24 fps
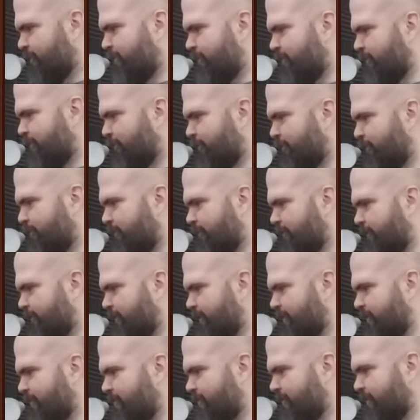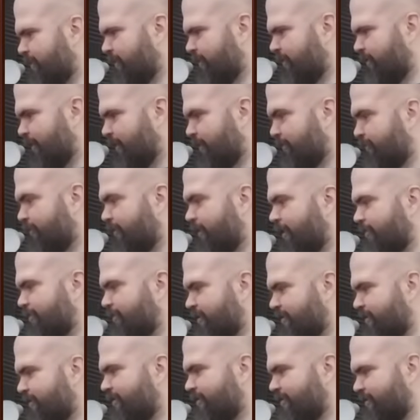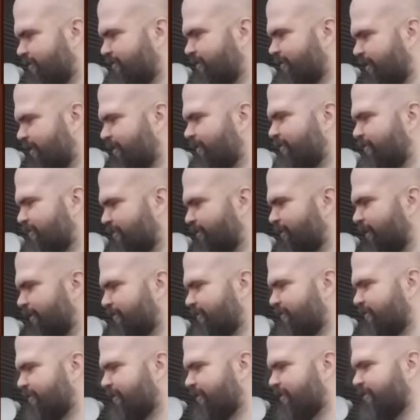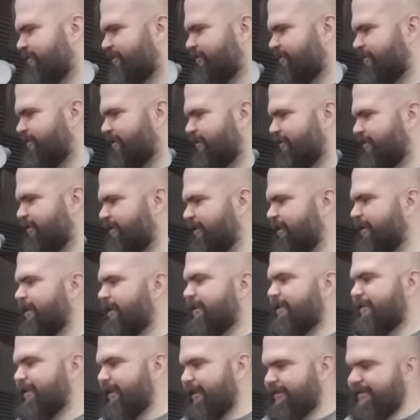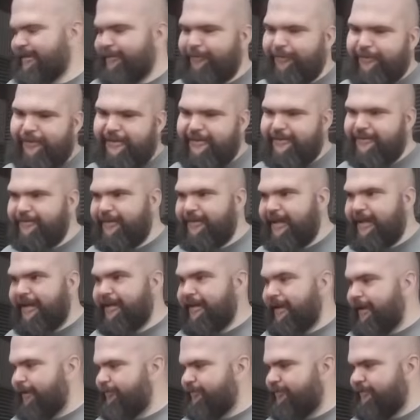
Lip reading: your built village and interact with objects such as chairs, crafting stations, chests. Yes, I'm going to do that.